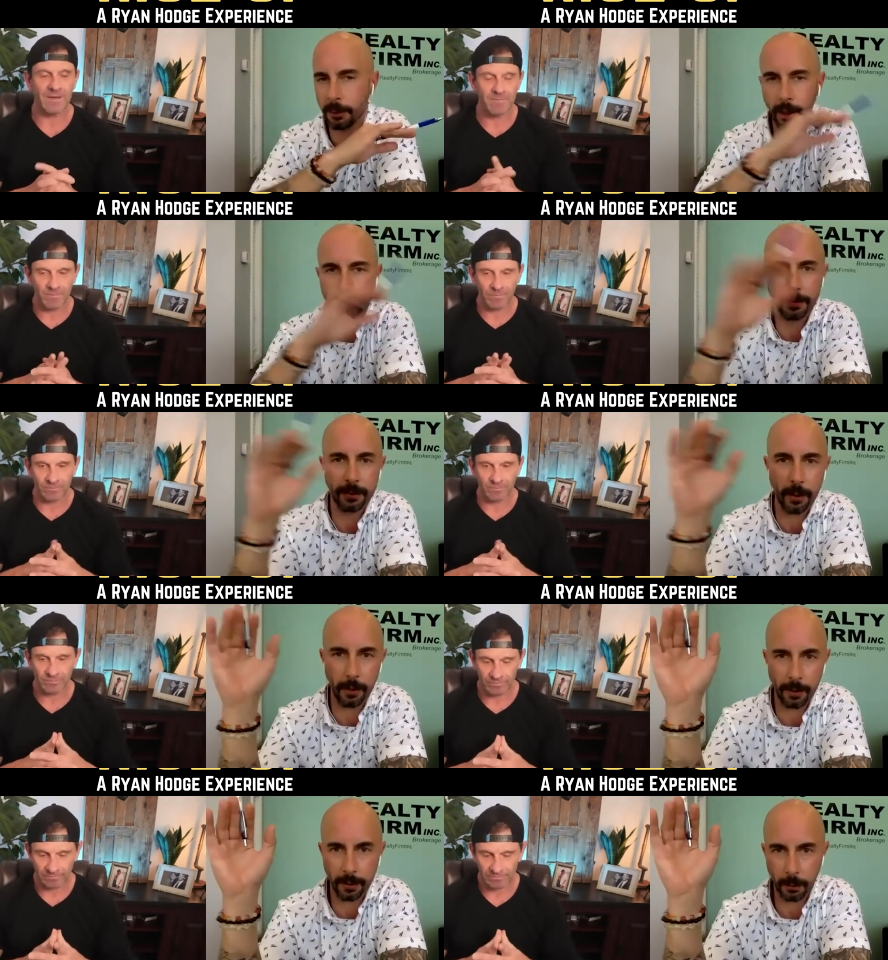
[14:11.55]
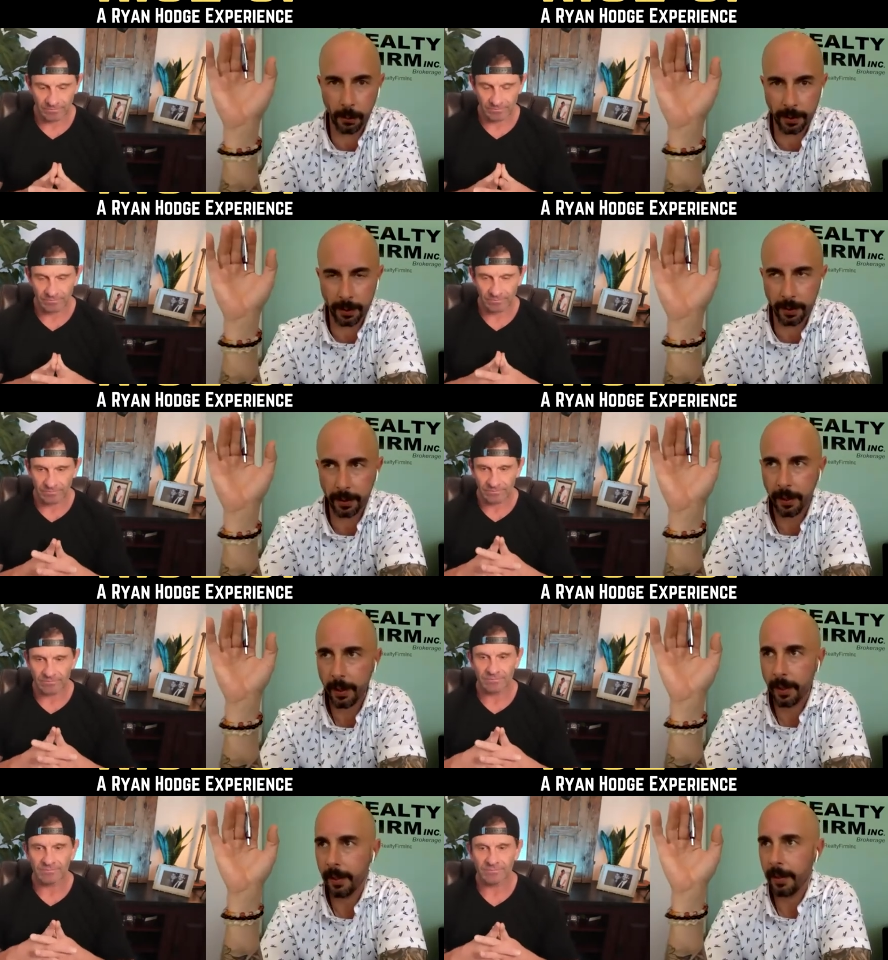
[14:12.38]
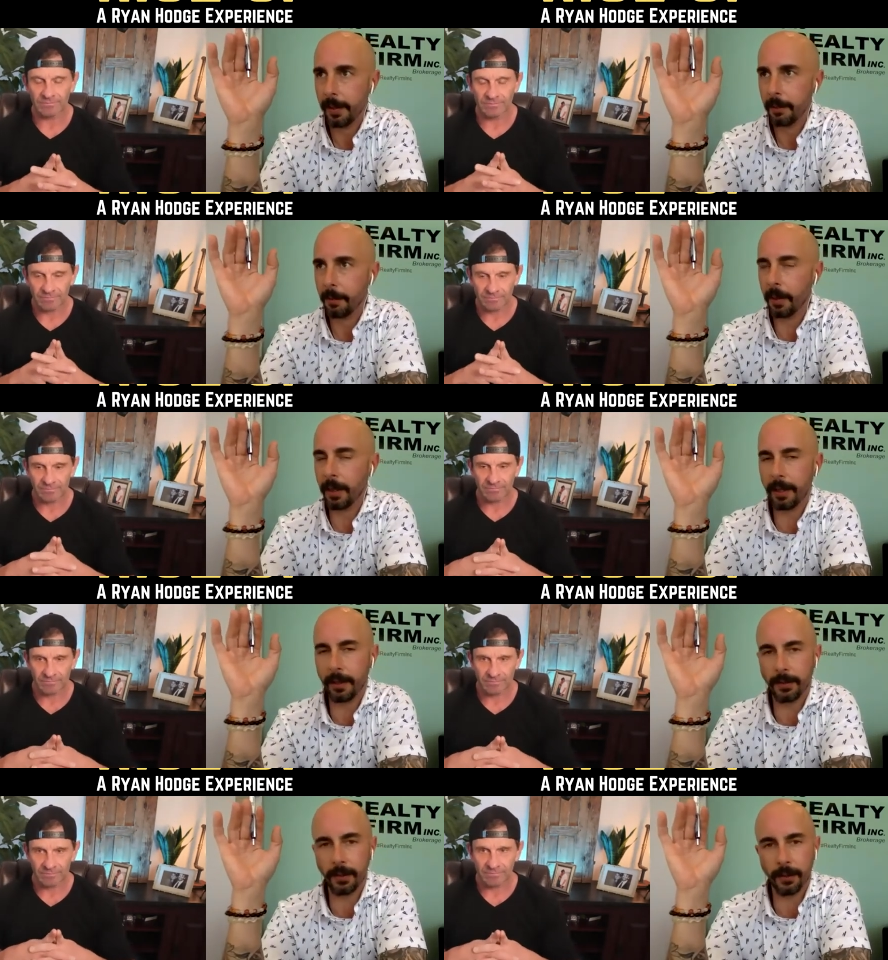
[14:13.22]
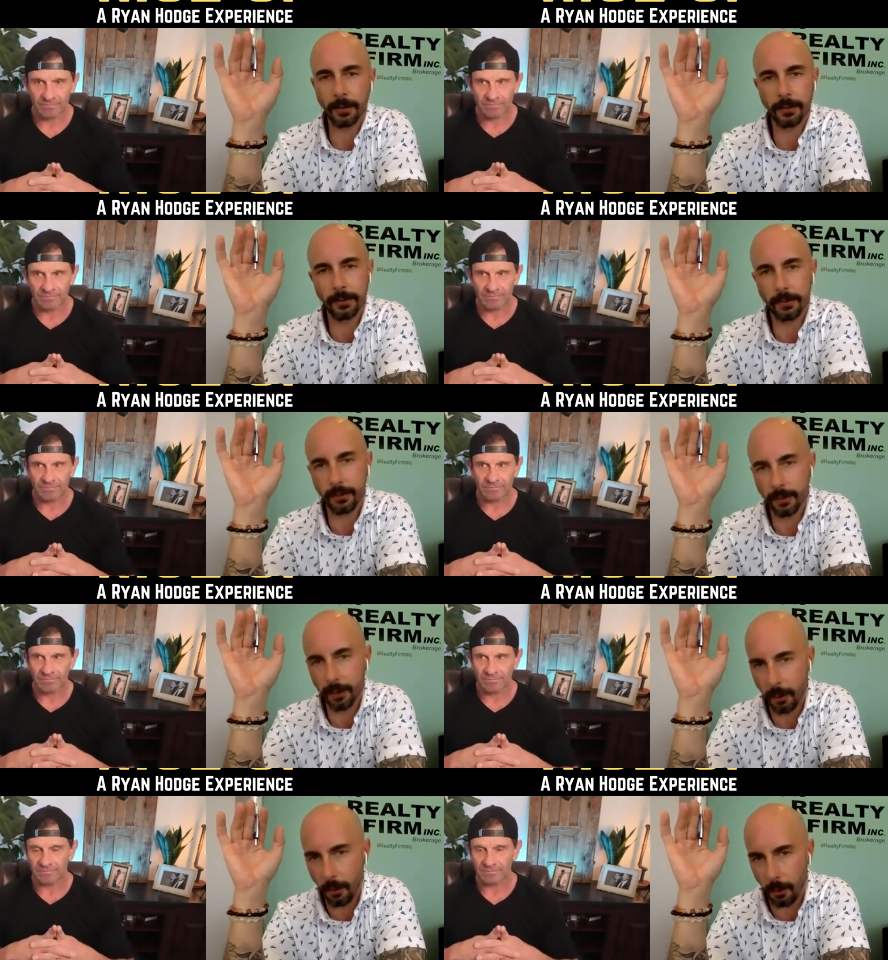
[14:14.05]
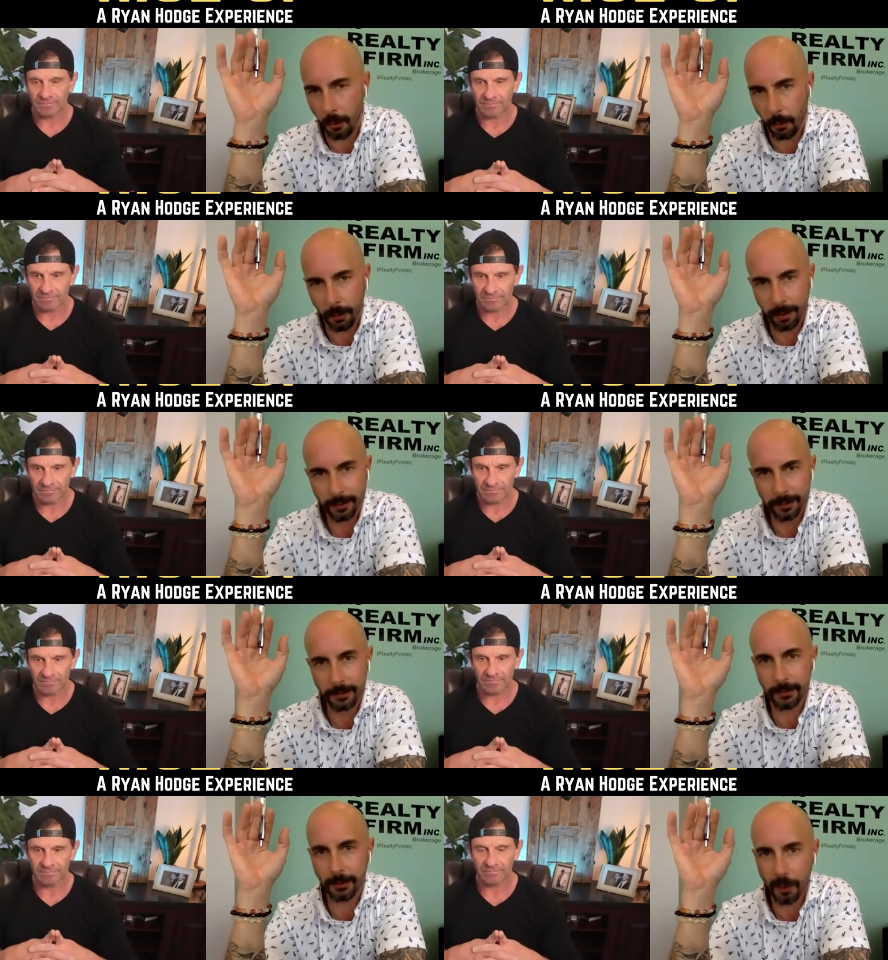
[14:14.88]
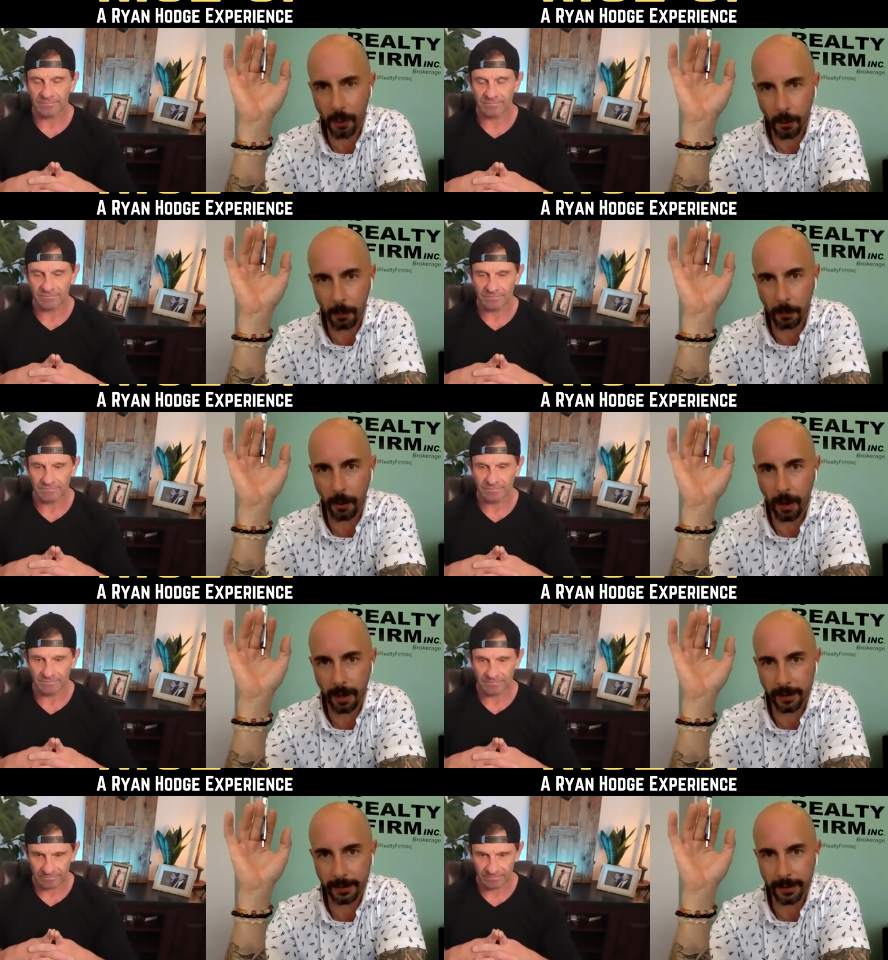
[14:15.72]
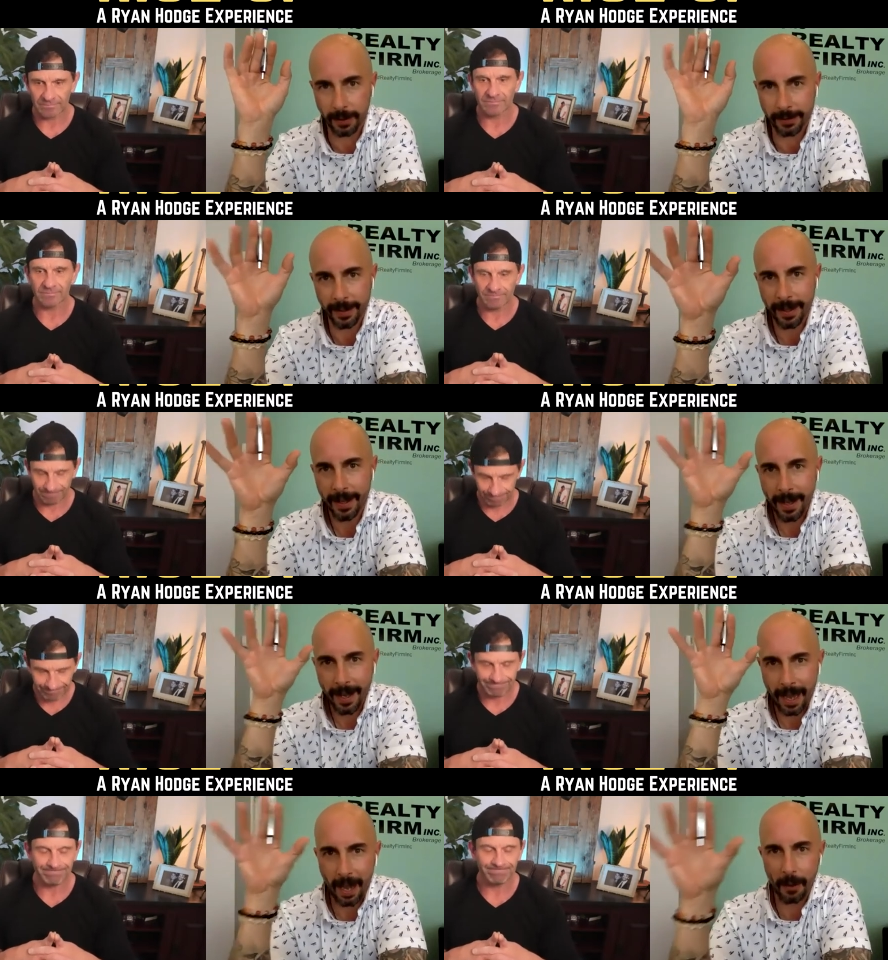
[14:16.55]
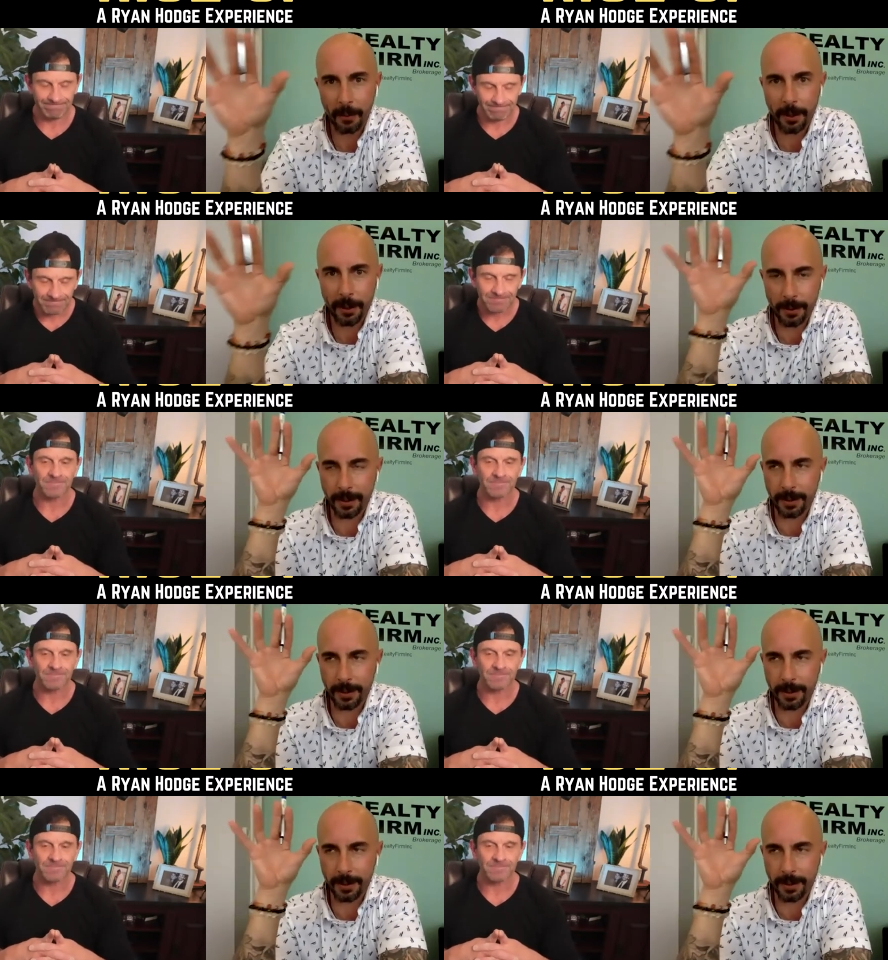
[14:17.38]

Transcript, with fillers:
Speaker 1: I just started with it, but it is a slow, slow process. How do you